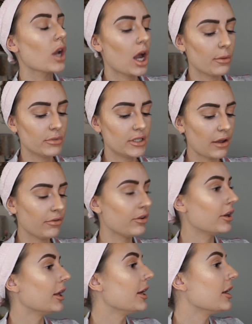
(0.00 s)
I'm
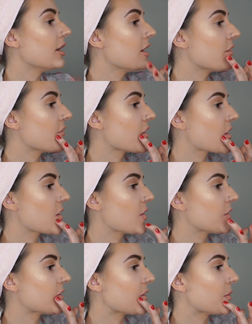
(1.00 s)
definitely loving a
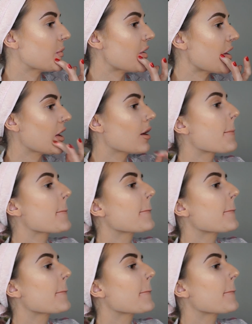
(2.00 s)
gloss at the minute.